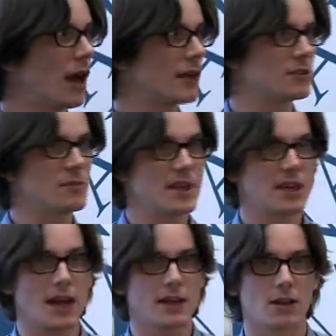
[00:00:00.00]
something
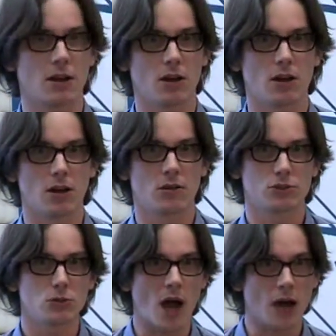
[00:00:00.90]
like
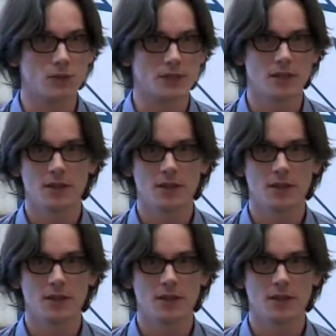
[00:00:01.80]
2 hours,